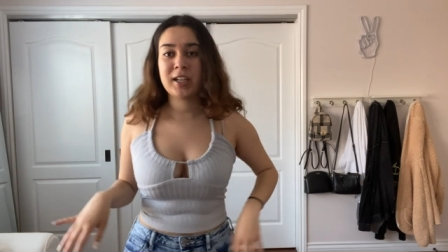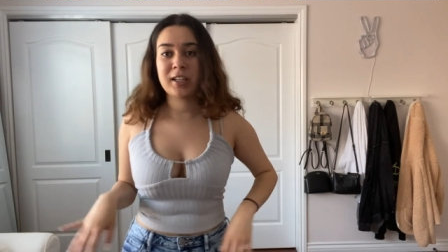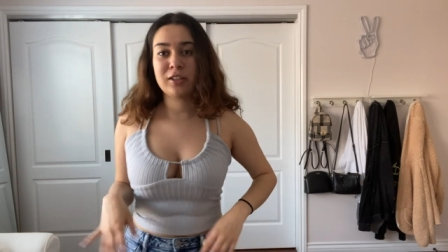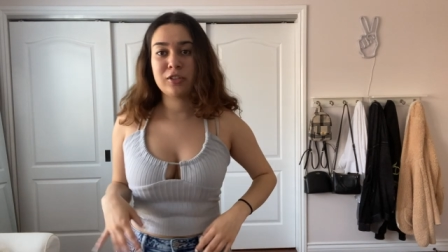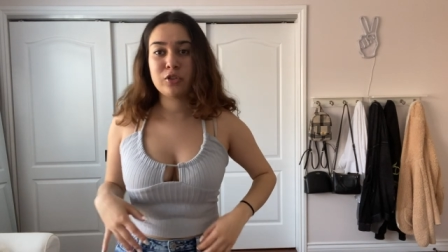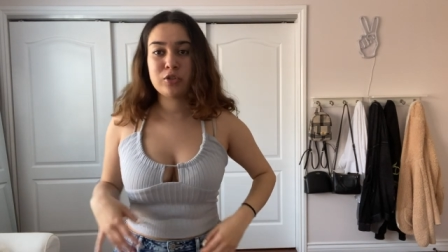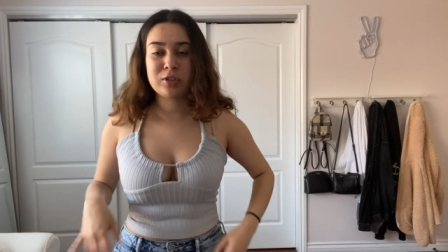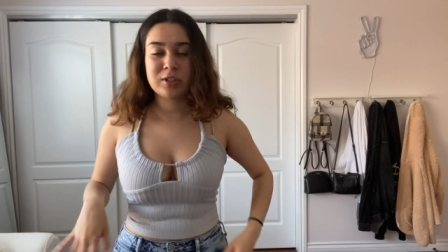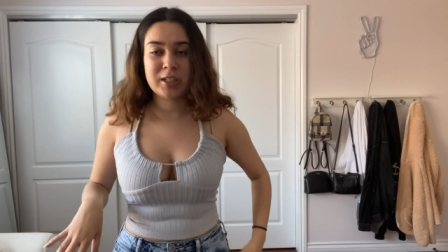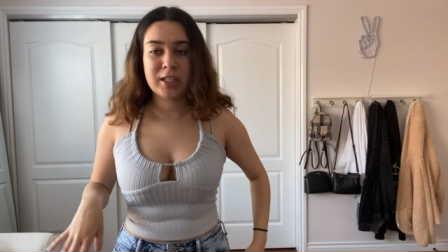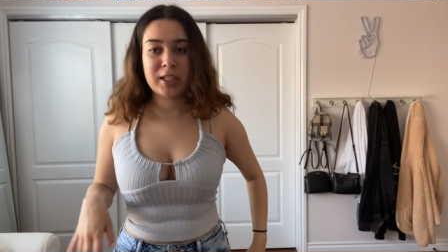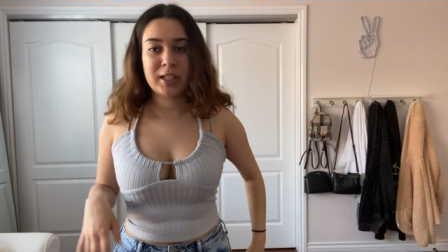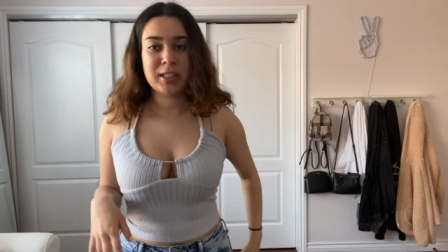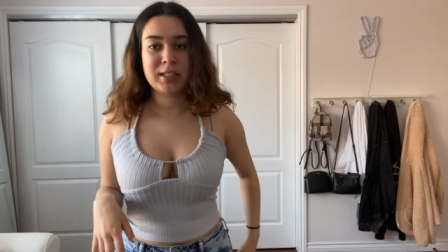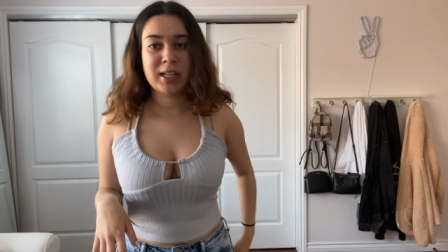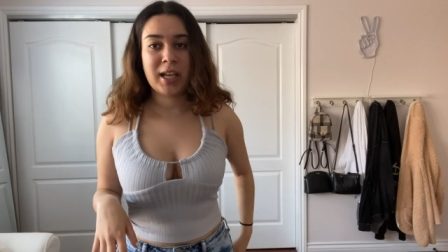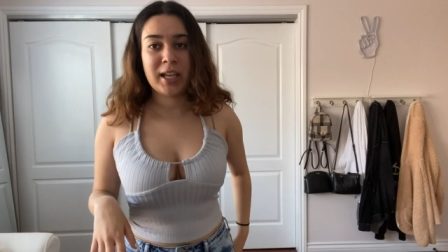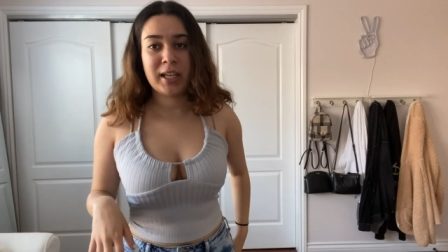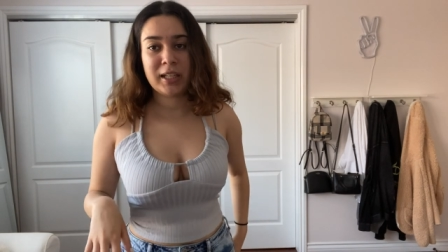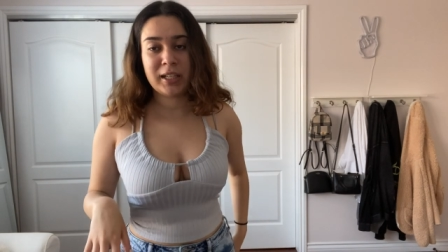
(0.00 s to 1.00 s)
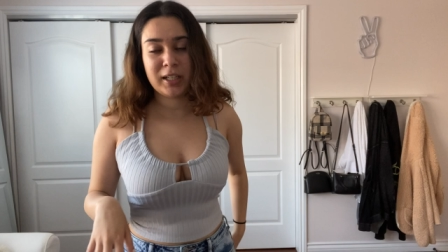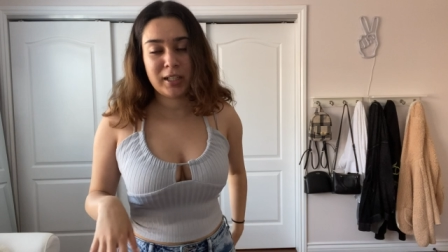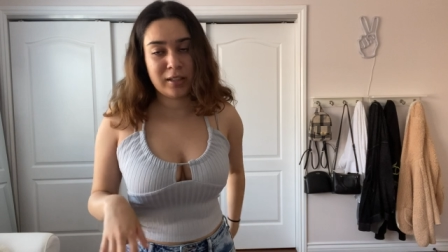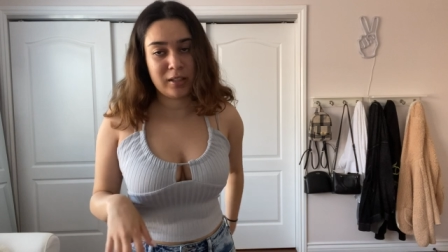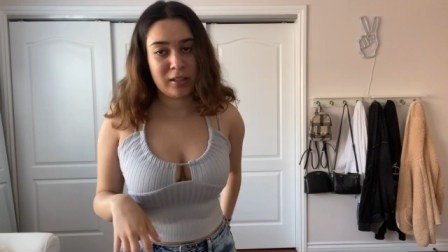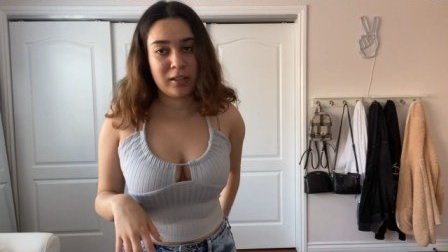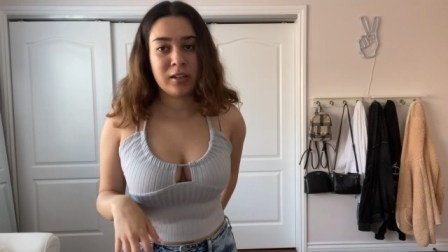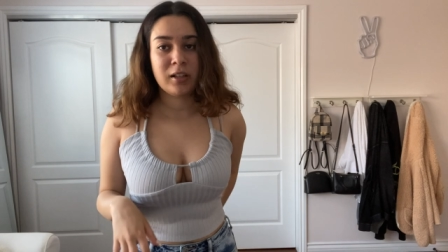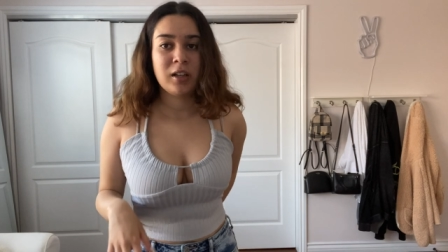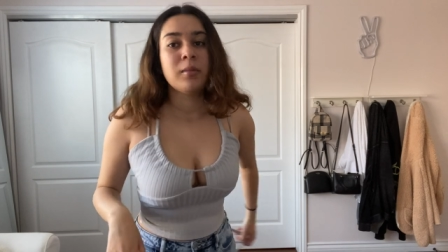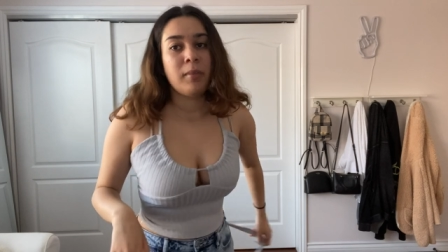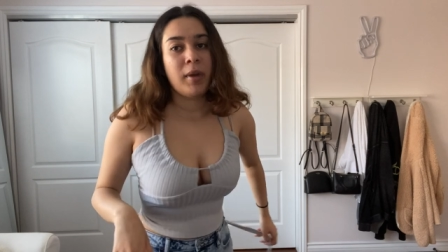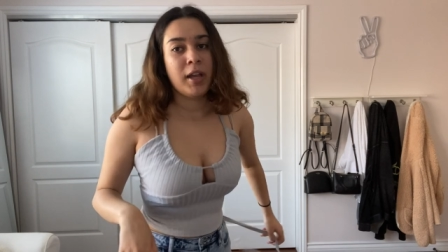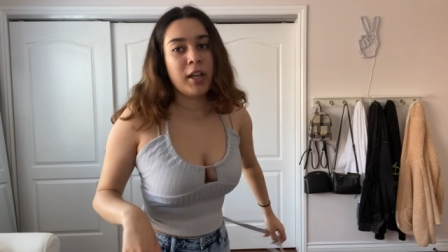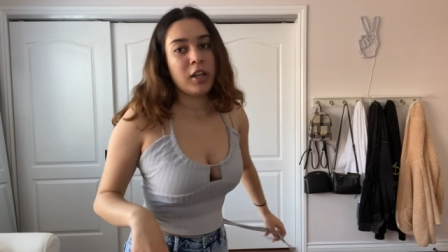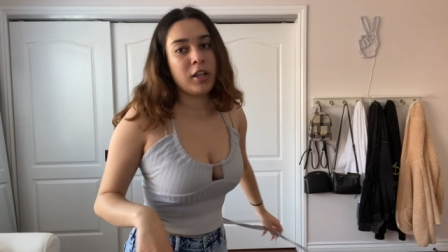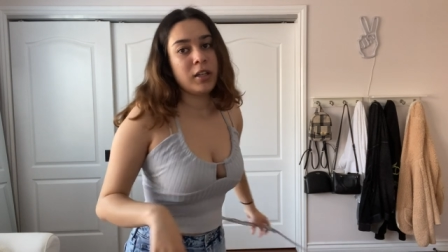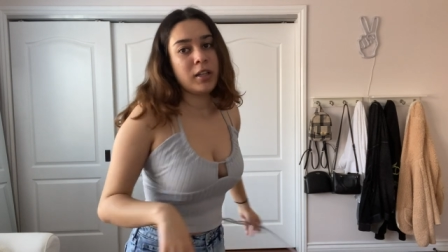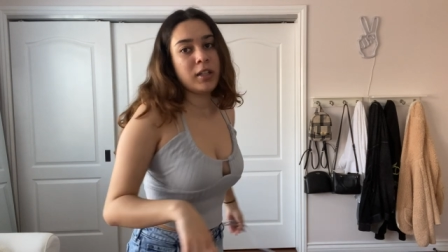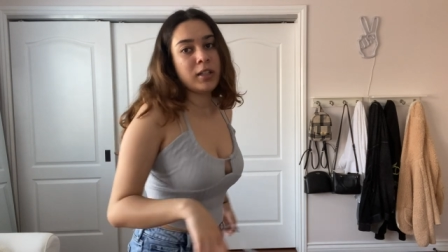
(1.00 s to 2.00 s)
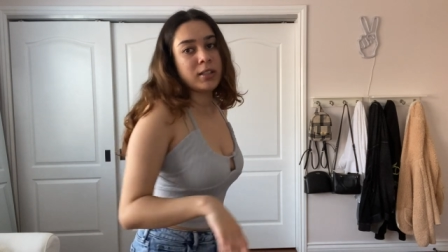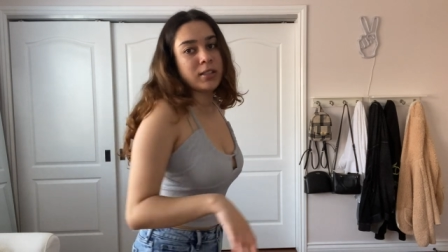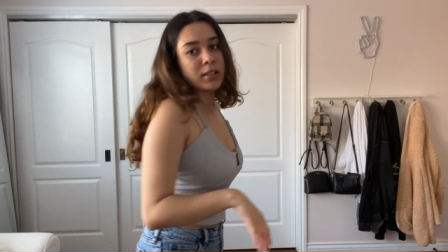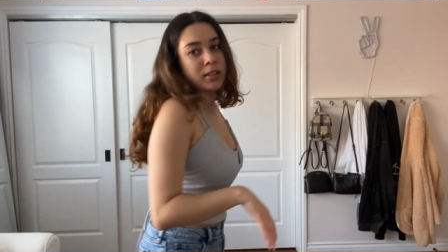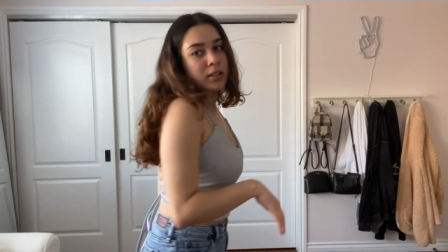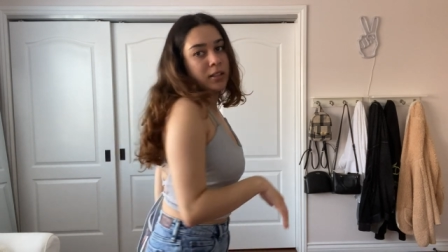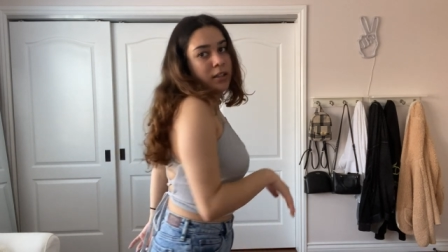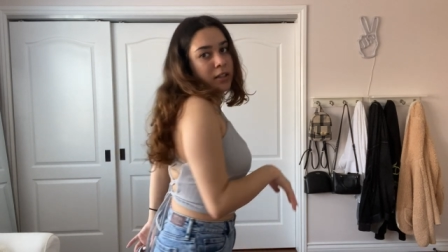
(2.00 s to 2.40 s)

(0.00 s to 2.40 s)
and loosening and tightening and my goodness.